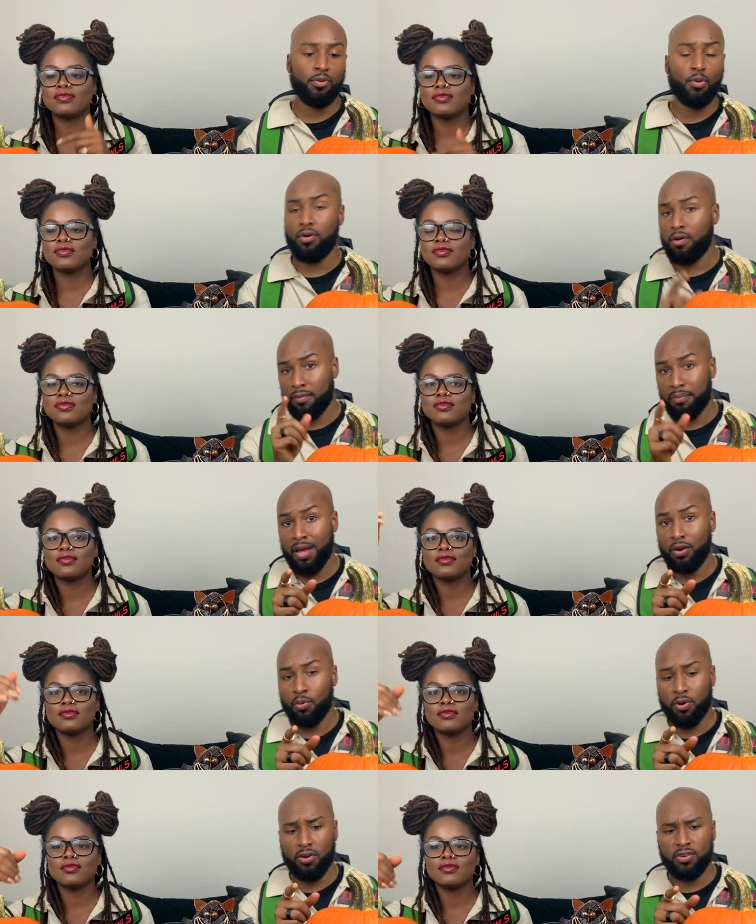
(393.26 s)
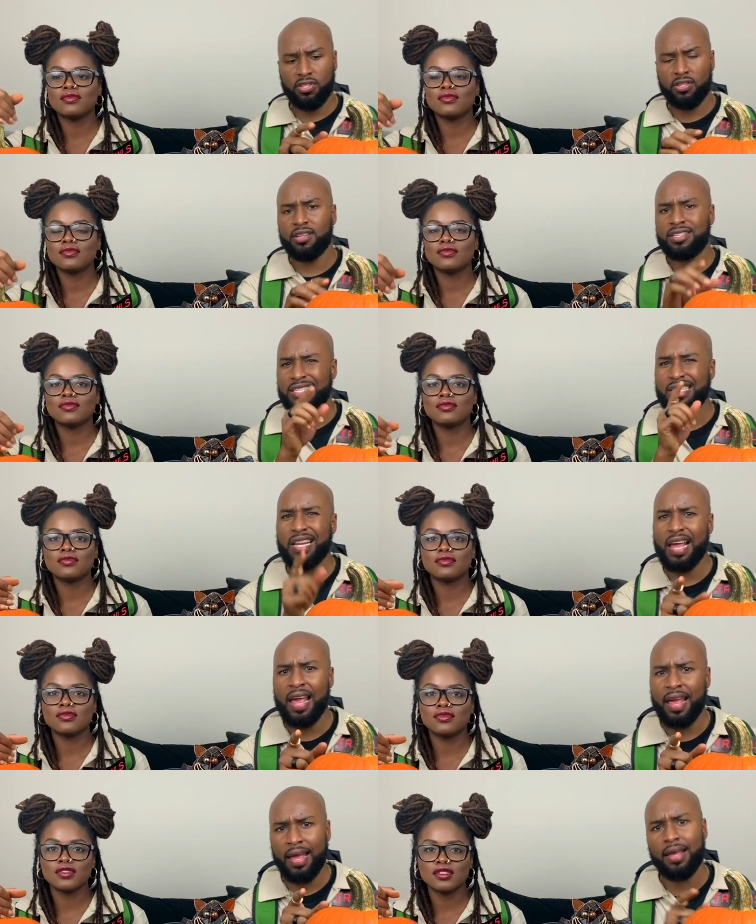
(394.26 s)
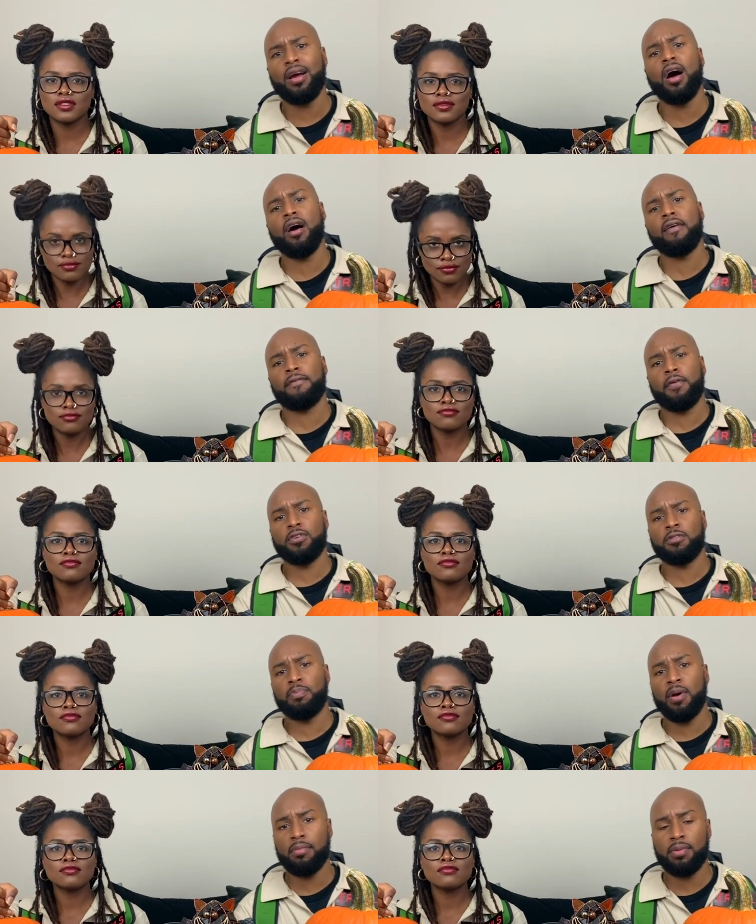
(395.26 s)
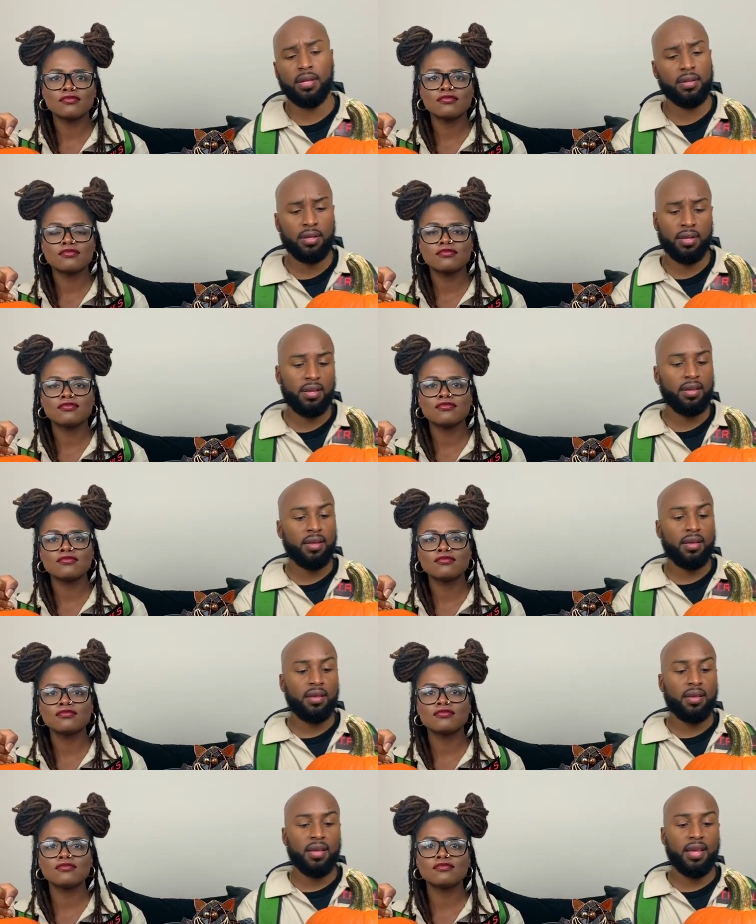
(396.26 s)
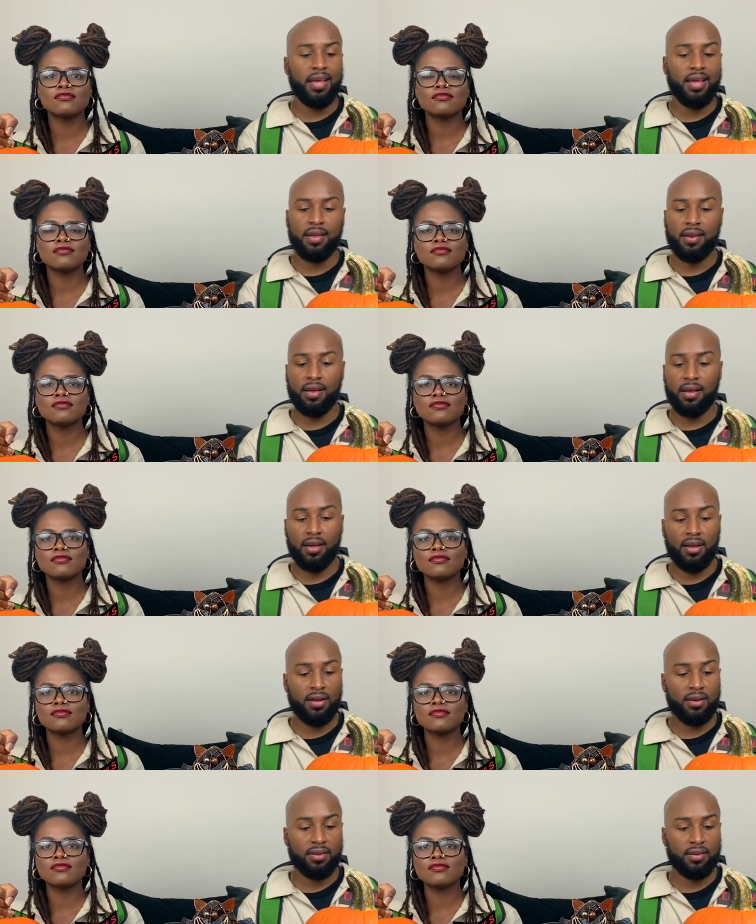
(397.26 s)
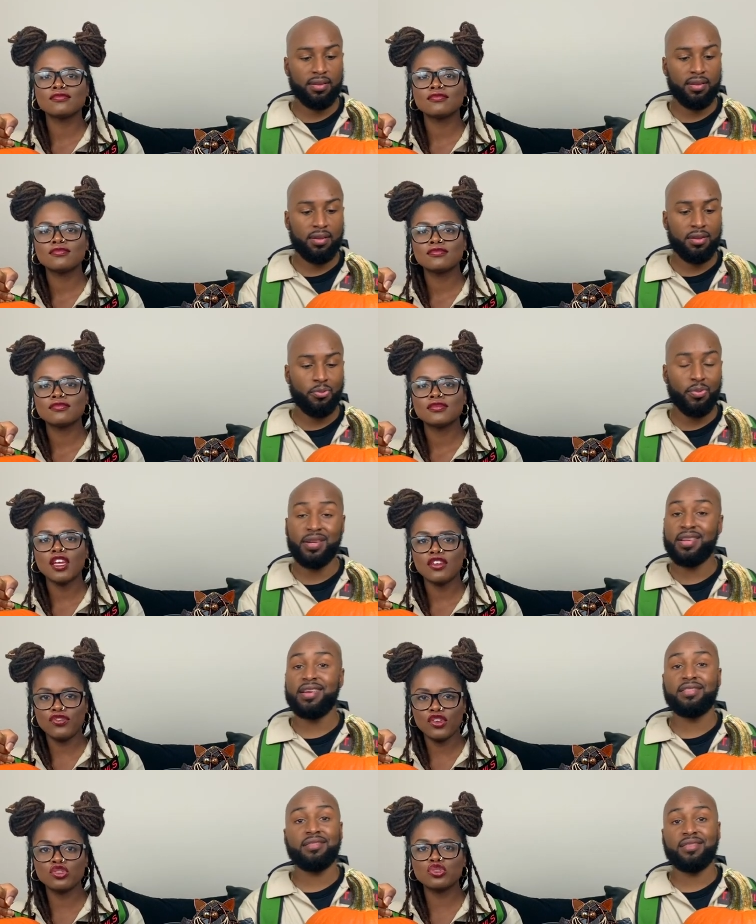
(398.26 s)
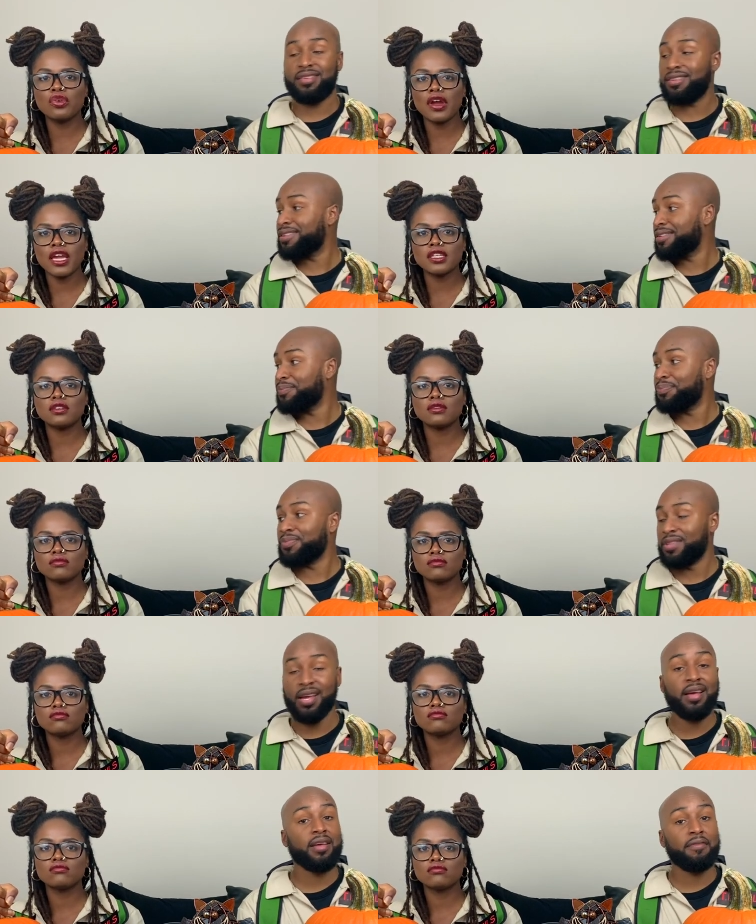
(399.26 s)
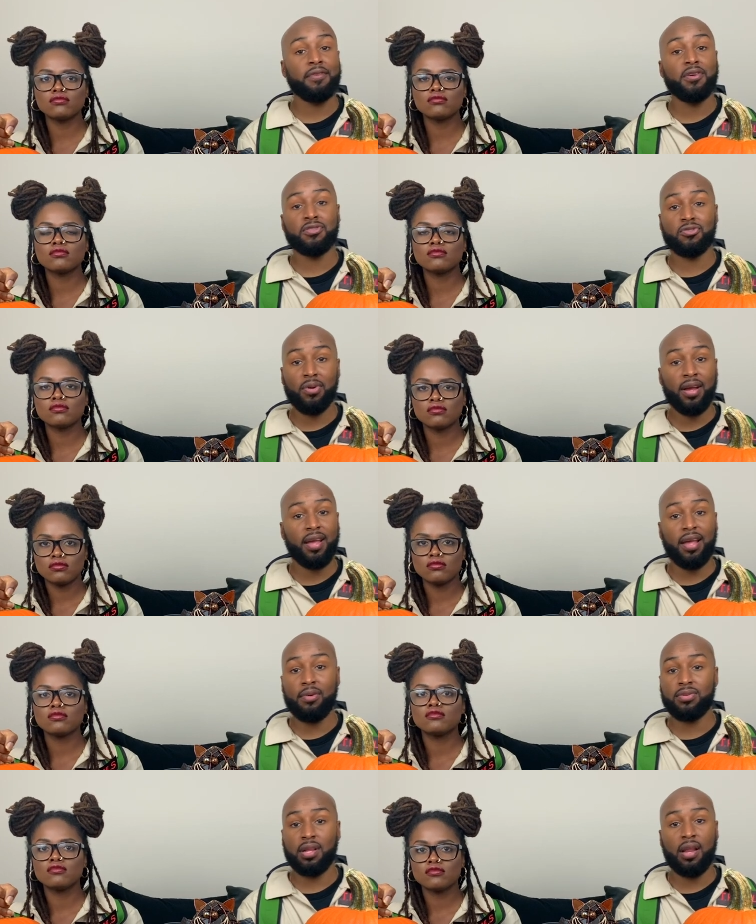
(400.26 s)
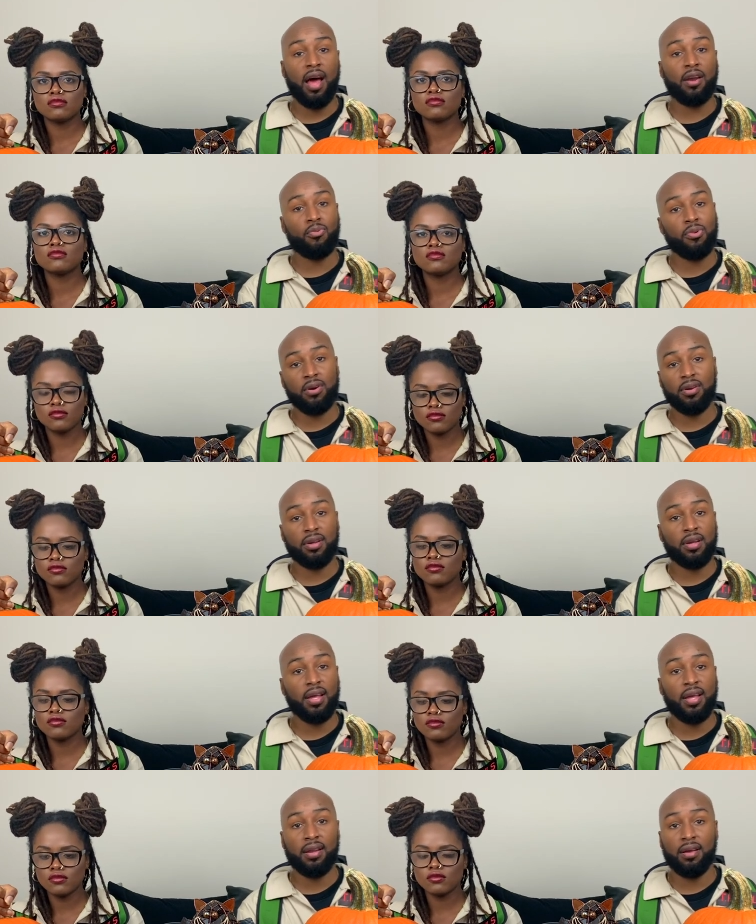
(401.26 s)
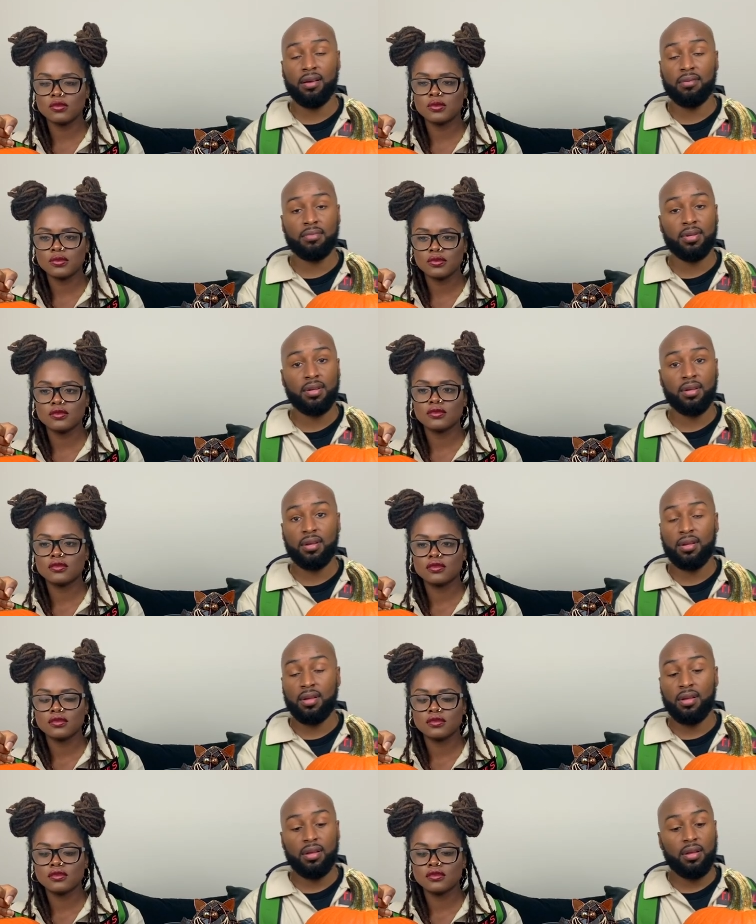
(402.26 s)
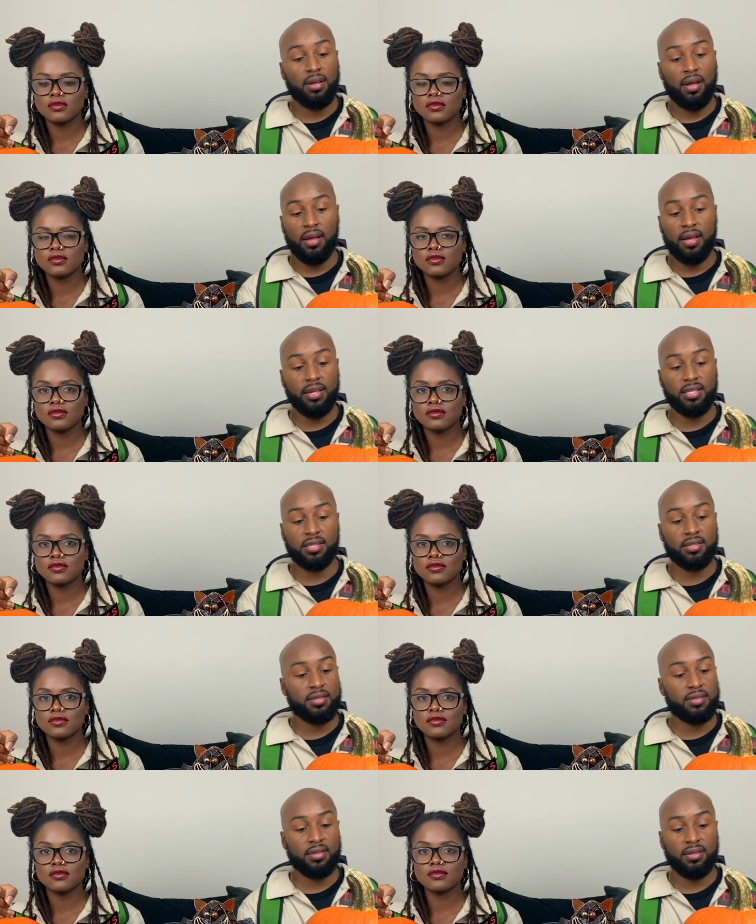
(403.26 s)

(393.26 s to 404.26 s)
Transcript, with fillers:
Speaker 1: or better words, slaying our first pumpkin. And it
Speaker 2: feels great.
Speaker 1: Yeah, it feels great. It was a lot of work, and it's